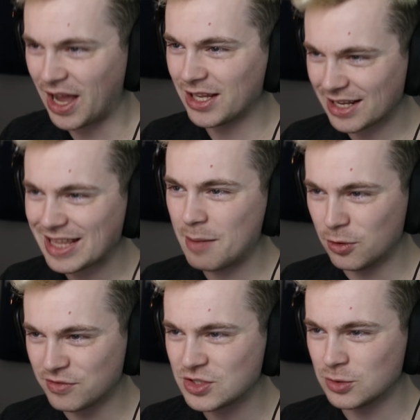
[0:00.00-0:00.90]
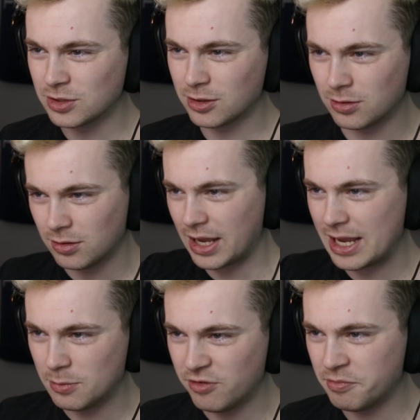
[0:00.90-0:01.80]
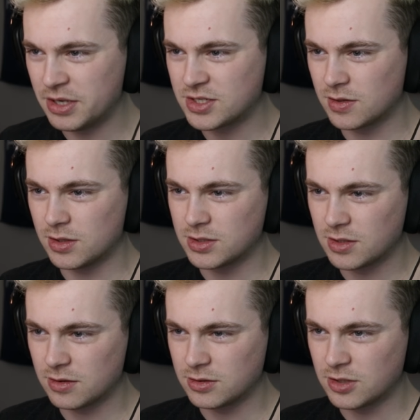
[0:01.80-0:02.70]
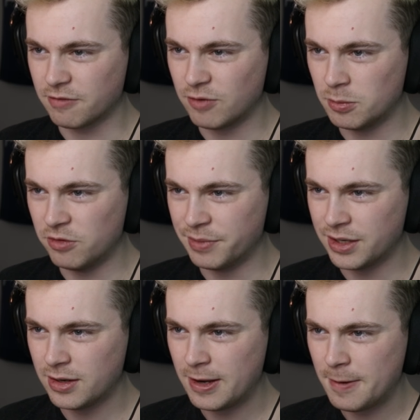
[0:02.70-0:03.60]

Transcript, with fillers: I like that move too, the little hand movement to the foot movement.